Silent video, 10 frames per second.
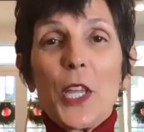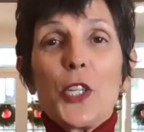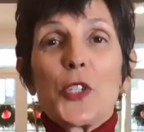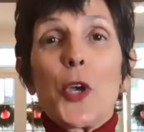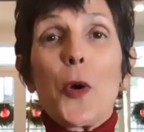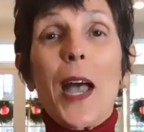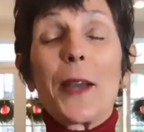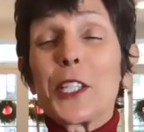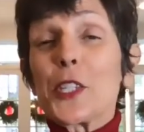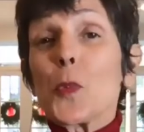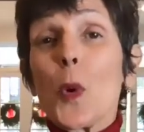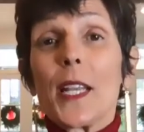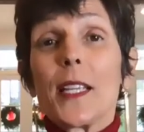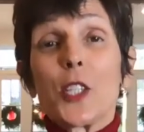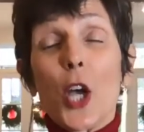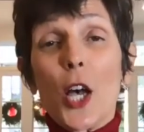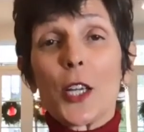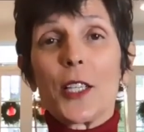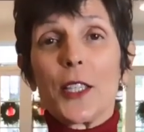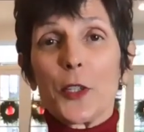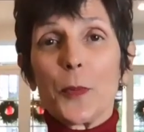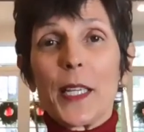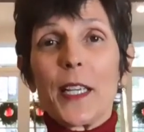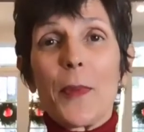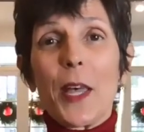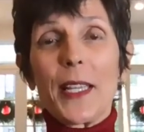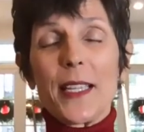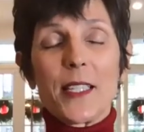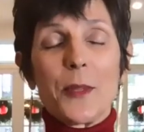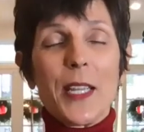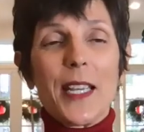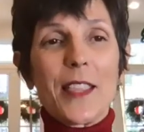So I just want to talk a little bit about histamine.